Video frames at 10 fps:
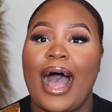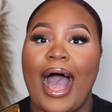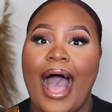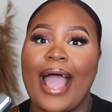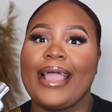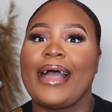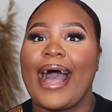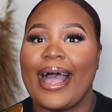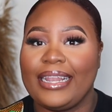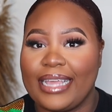I
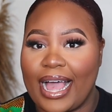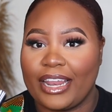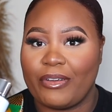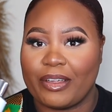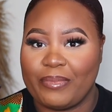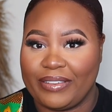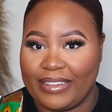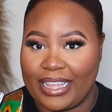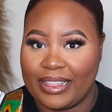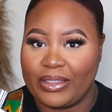highly, highly recommend
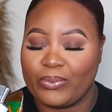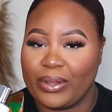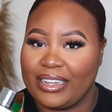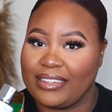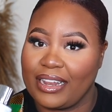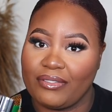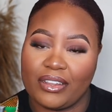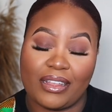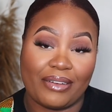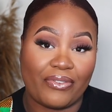to get this one instead of
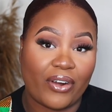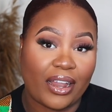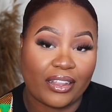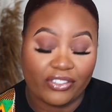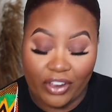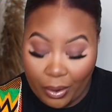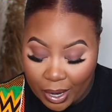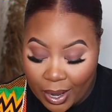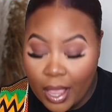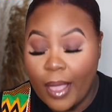the Tom Ford Lost
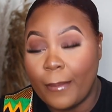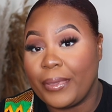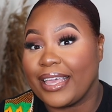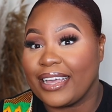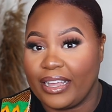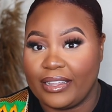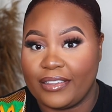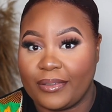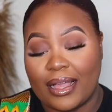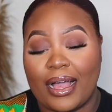Cherry
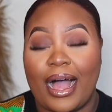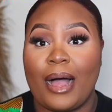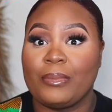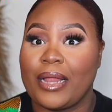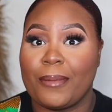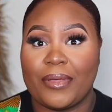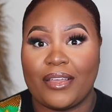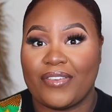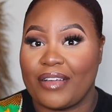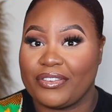because I'm not
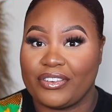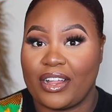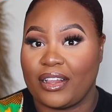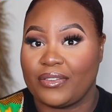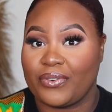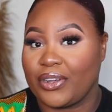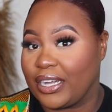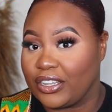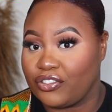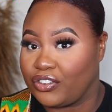paying $500 for
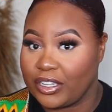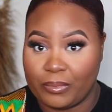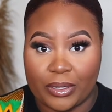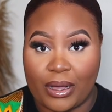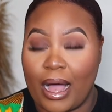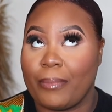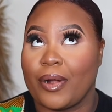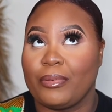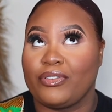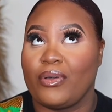100 ml. I
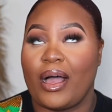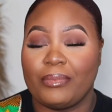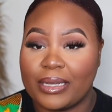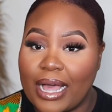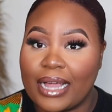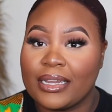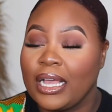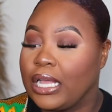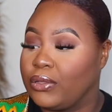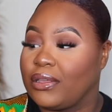promise you, I'm not.
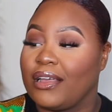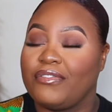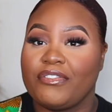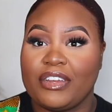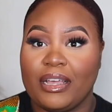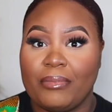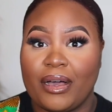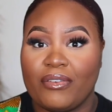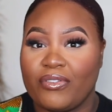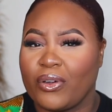You get 50
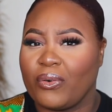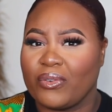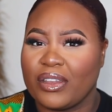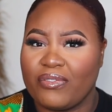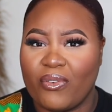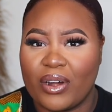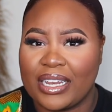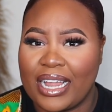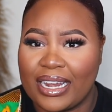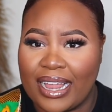ml for only
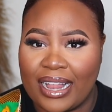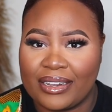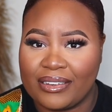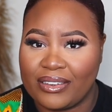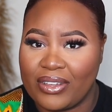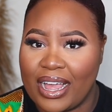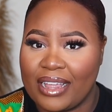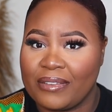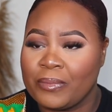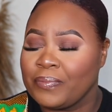$49, you
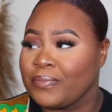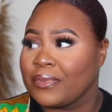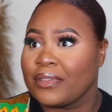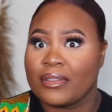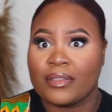guys.